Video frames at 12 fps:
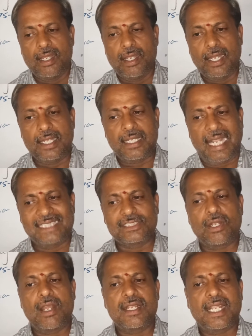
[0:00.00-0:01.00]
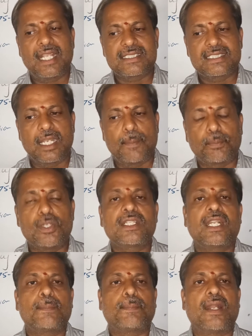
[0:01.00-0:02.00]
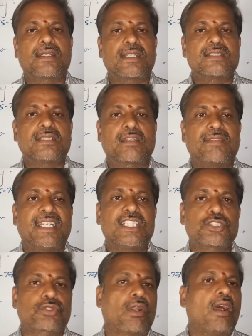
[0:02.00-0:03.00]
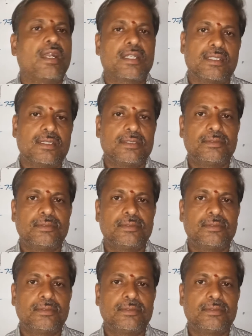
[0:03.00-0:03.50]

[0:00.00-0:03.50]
And as long as the political parties are very strong,